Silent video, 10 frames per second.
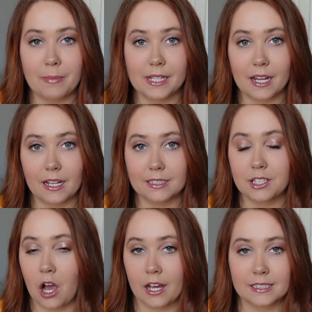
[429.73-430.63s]
because
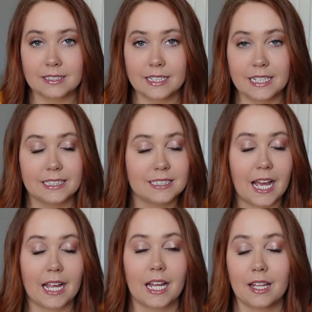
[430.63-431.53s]
honestly, it's
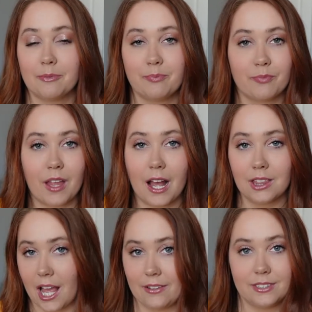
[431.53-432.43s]
like a
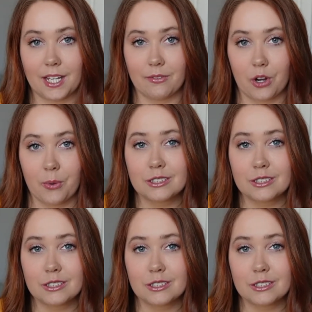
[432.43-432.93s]
lifesaver.